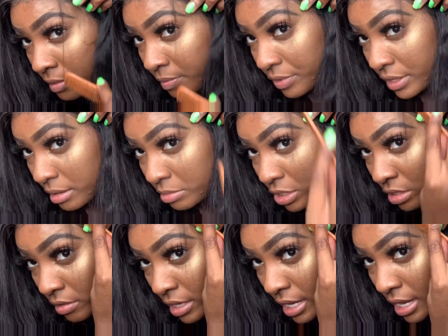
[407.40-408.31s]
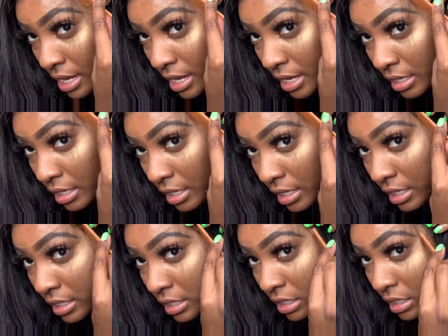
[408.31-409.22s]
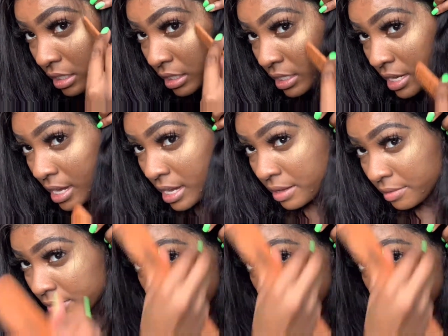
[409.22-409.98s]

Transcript: I'm just gonna add a tad.